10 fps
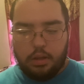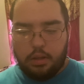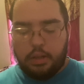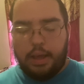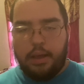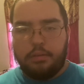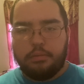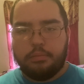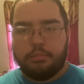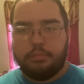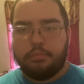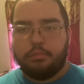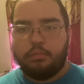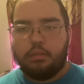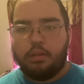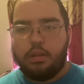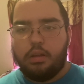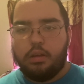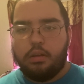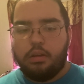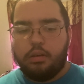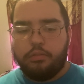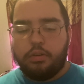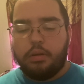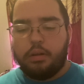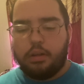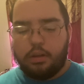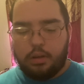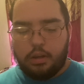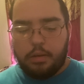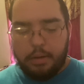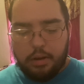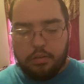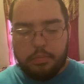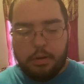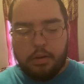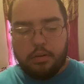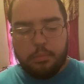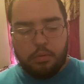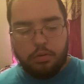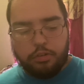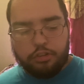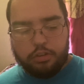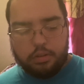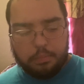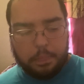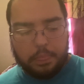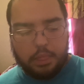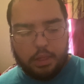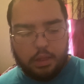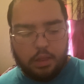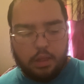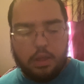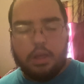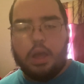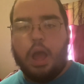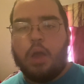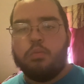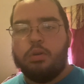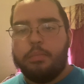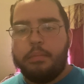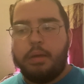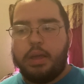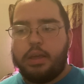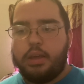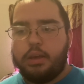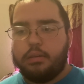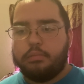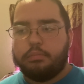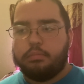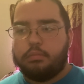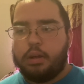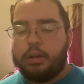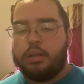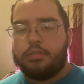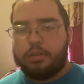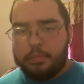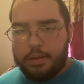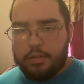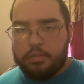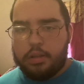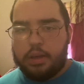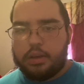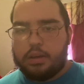Now, for the commander part portion, I will be making another commander deck.